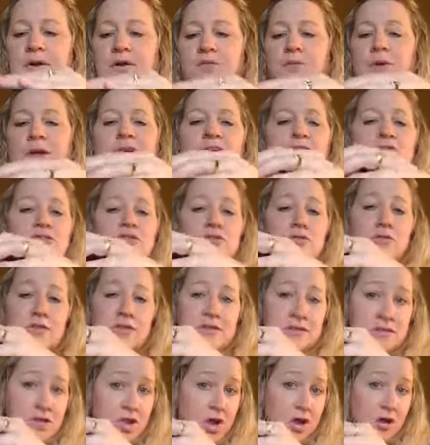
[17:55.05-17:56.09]
And we could do
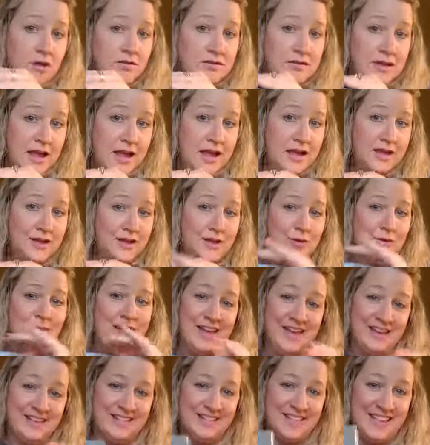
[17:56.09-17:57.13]
this all day. You
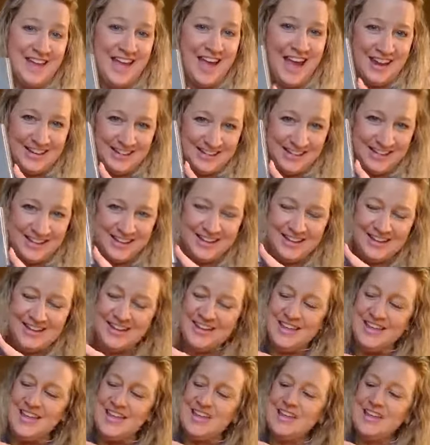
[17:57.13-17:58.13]
get the idea.